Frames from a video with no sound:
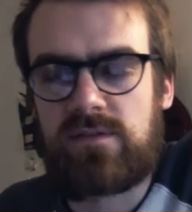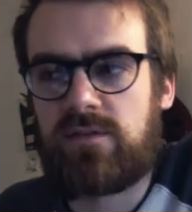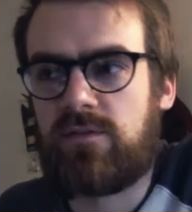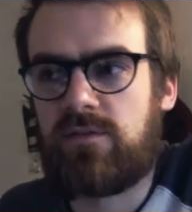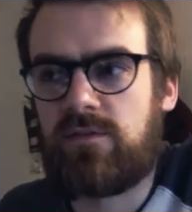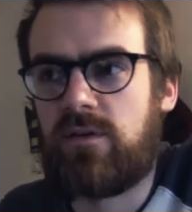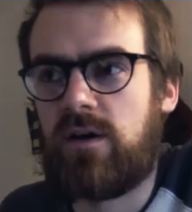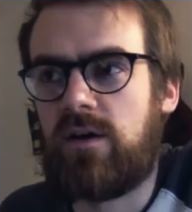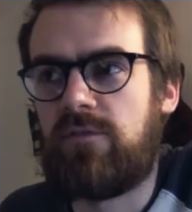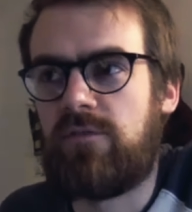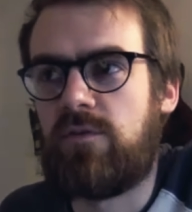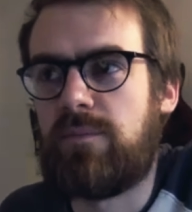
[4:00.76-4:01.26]

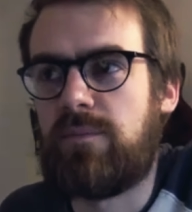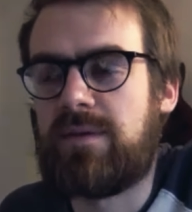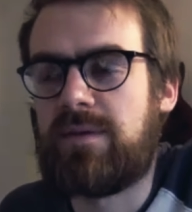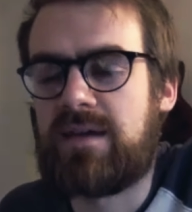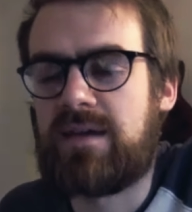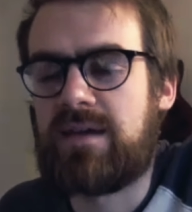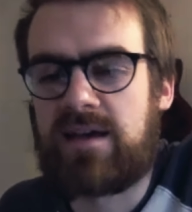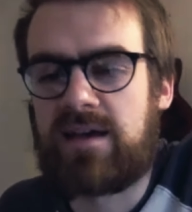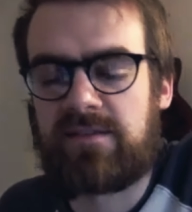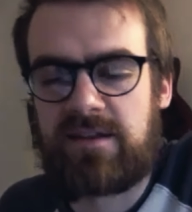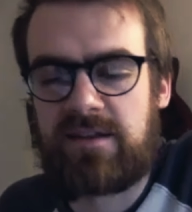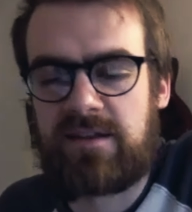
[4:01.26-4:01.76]
for me
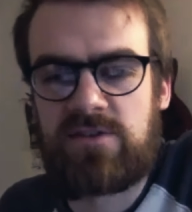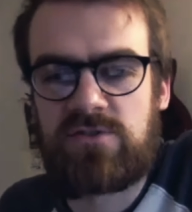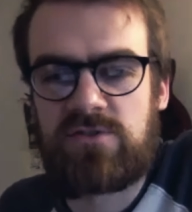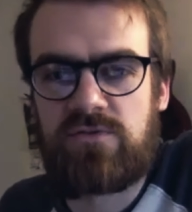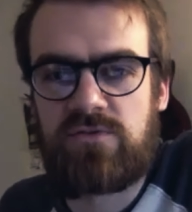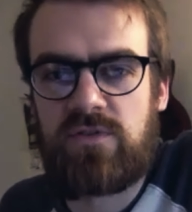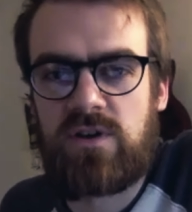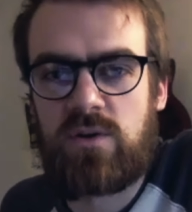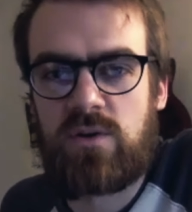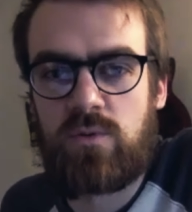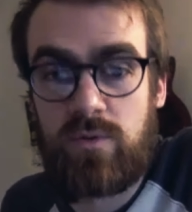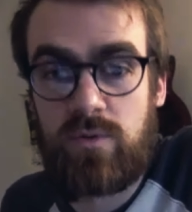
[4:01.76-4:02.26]
as an
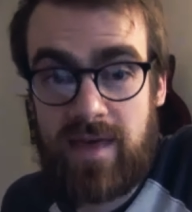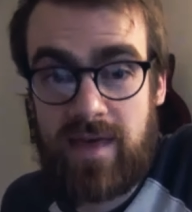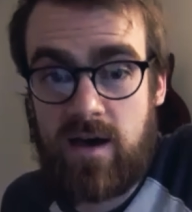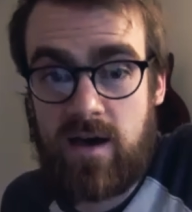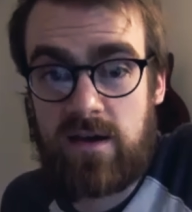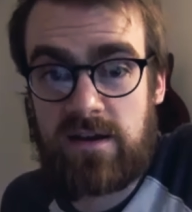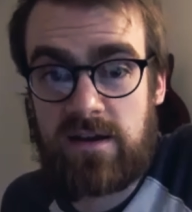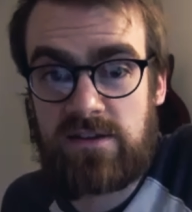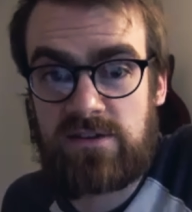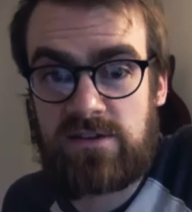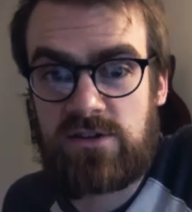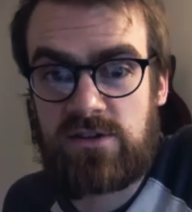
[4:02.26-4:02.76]
introvert without
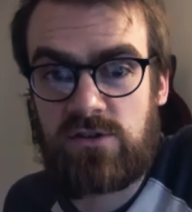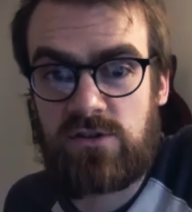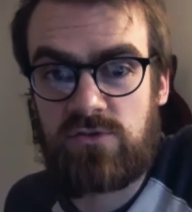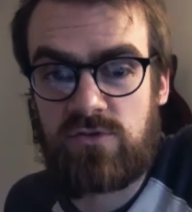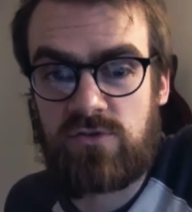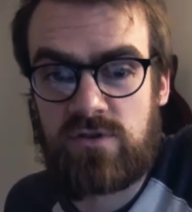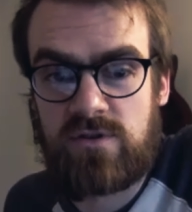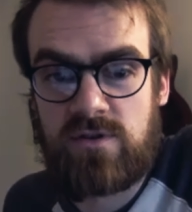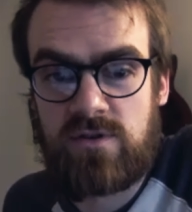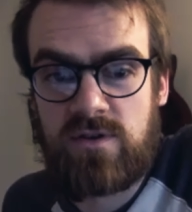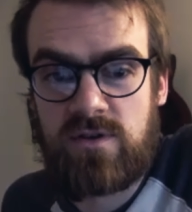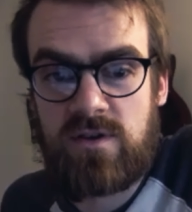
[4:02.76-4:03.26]
any
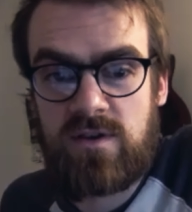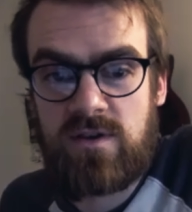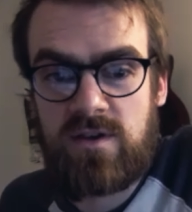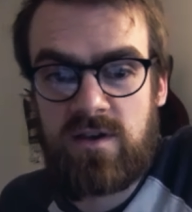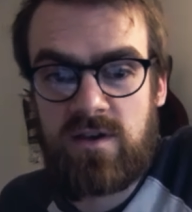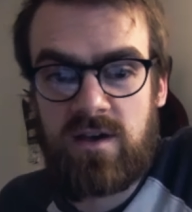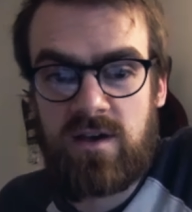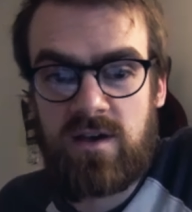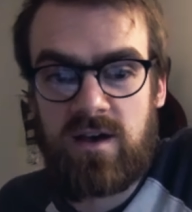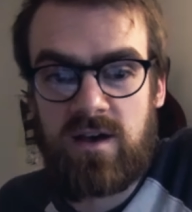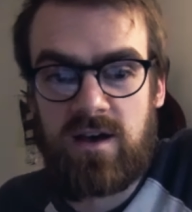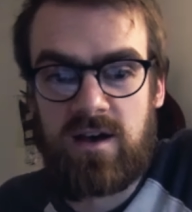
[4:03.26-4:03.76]
children,
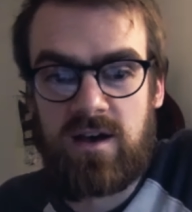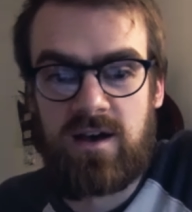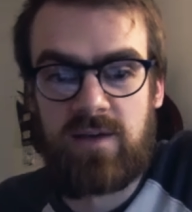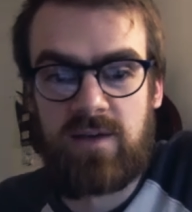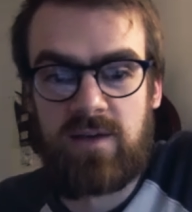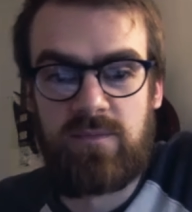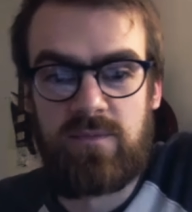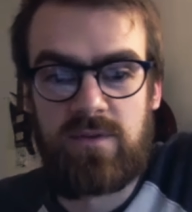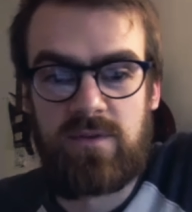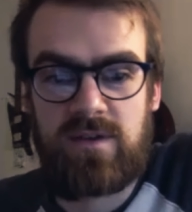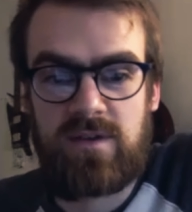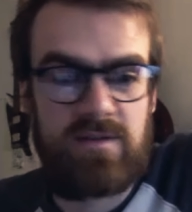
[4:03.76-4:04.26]

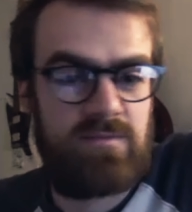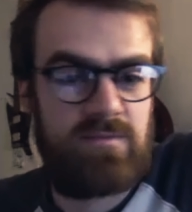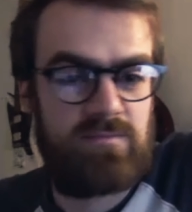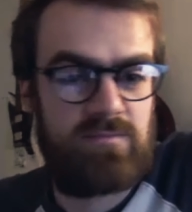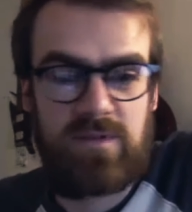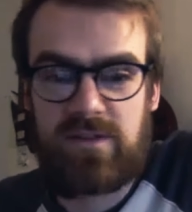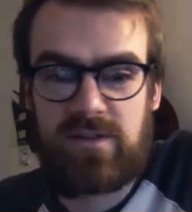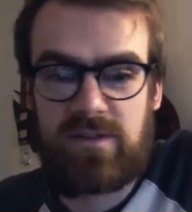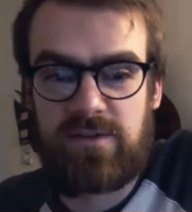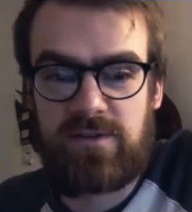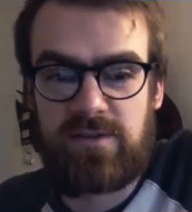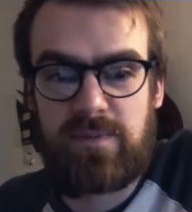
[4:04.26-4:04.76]

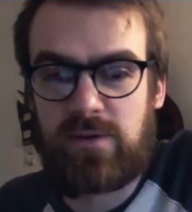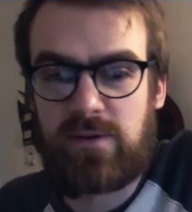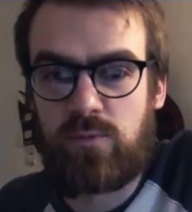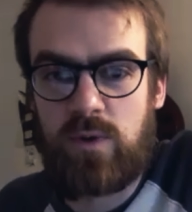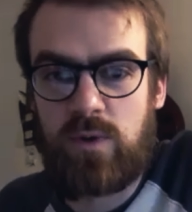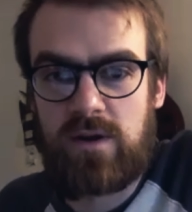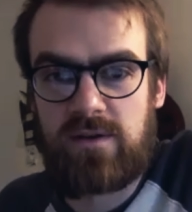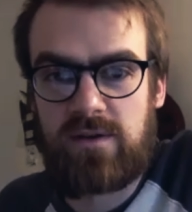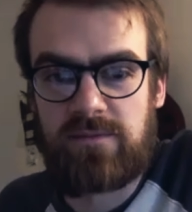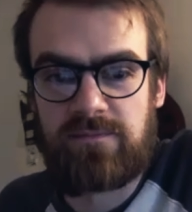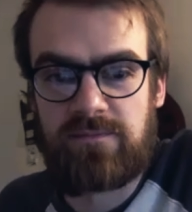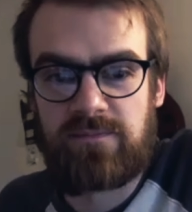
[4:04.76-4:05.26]
it's a big
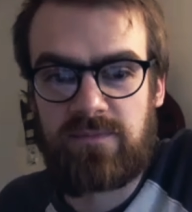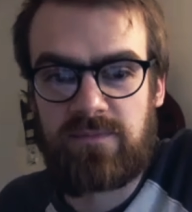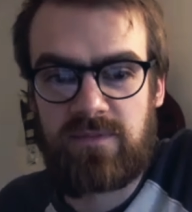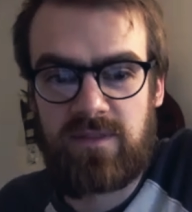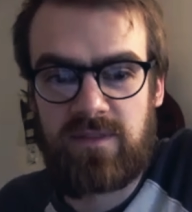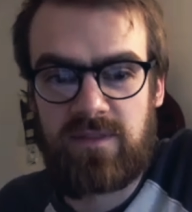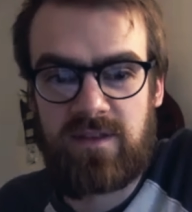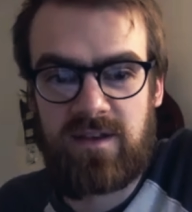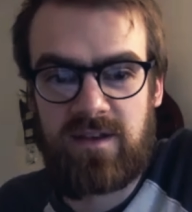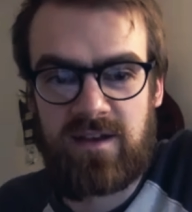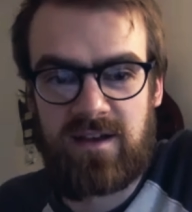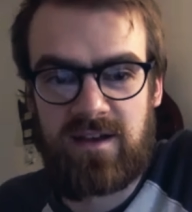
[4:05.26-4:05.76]
win.
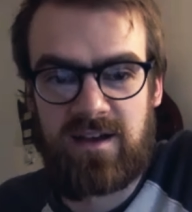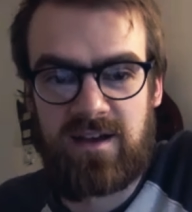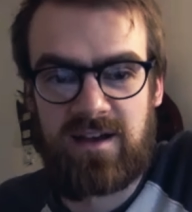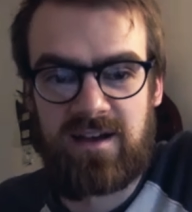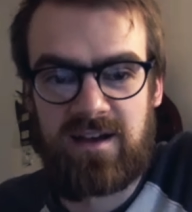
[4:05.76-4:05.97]
Uh,